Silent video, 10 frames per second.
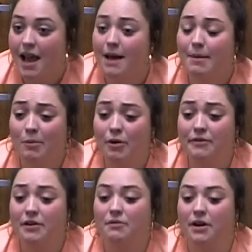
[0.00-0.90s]
And my
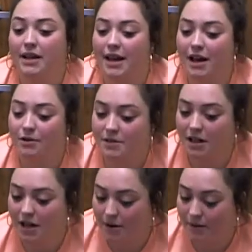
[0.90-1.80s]
boyfriend really helps
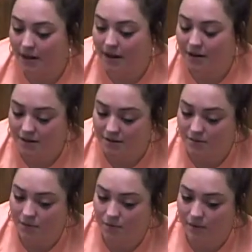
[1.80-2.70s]
a lot with it
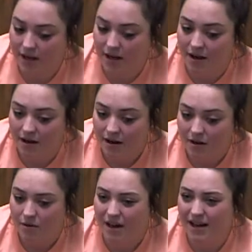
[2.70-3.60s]
because
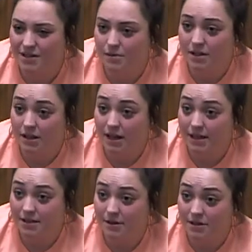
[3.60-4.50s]
I guess it wasn't
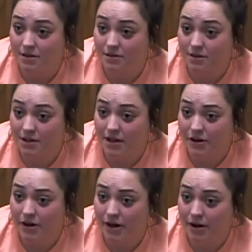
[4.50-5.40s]
last semester. It was a
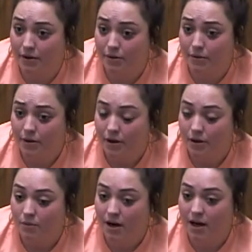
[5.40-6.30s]
year ago.
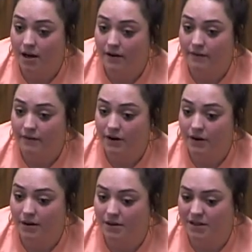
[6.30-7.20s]
When I failed
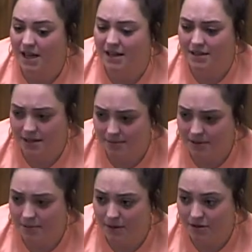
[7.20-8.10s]
out because I had to skip a
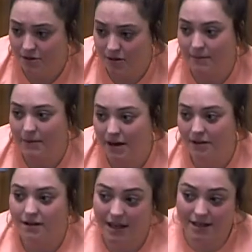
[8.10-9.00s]
semester. They
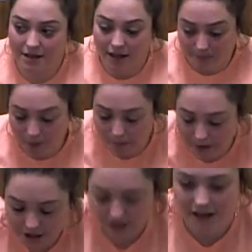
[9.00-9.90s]
did the
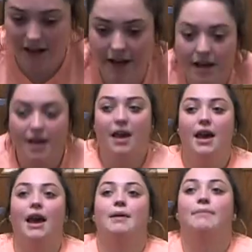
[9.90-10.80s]
probation thing.
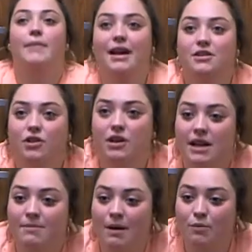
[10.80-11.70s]
Right. And I started
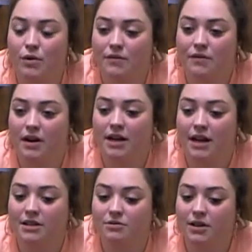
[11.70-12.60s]
dating my boyfriend, and
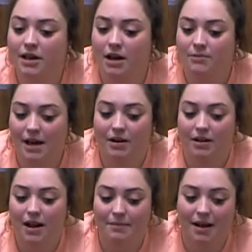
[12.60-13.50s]
he's really helped me out a
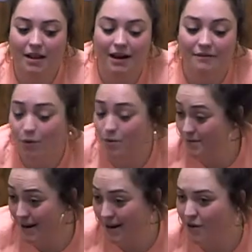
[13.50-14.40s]
lot by
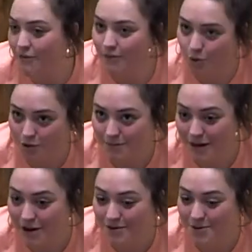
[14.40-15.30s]
forcing me. He don't force me
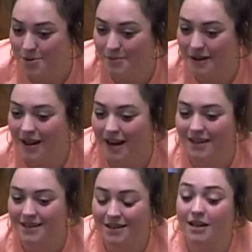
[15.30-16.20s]
to go to school, but
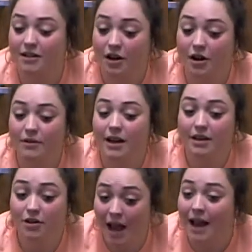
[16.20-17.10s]
he's
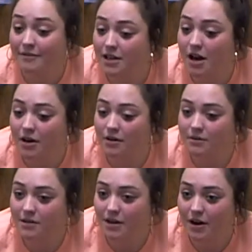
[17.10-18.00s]
you have to go.
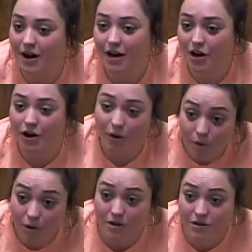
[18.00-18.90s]
I know you don't
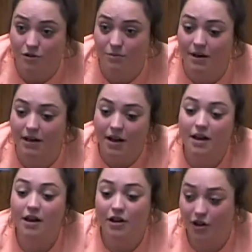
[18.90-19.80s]
want to, but
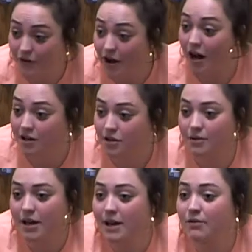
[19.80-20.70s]
you got to.
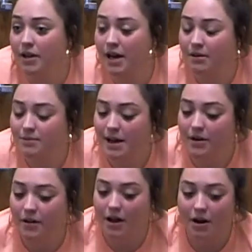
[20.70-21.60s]
And he really helps me
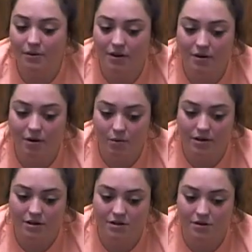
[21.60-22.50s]
out a lot with
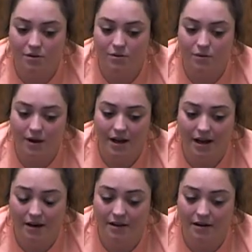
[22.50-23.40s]
going to school
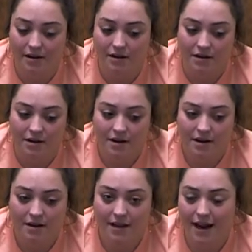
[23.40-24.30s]
and
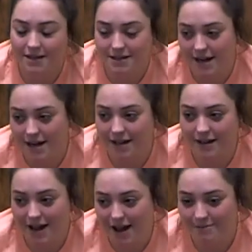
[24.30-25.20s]
the anxiety
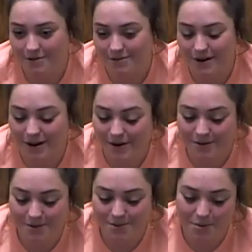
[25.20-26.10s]
that happens when I go to
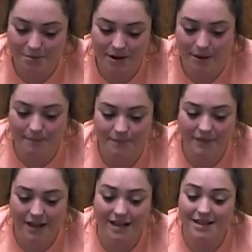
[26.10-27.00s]
school. But
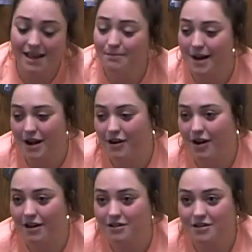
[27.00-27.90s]
it's getting
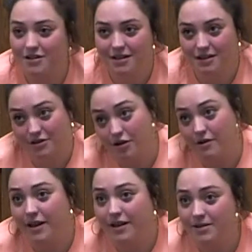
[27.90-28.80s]
better. It's
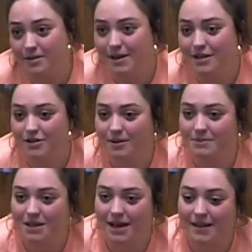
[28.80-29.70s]
early in the semester. I'm
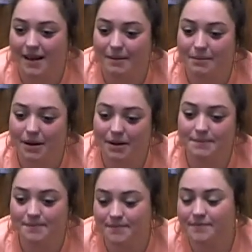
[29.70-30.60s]
saying that, but
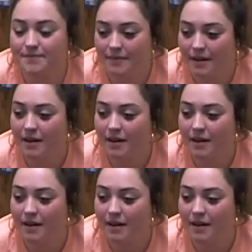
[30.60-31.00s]
right.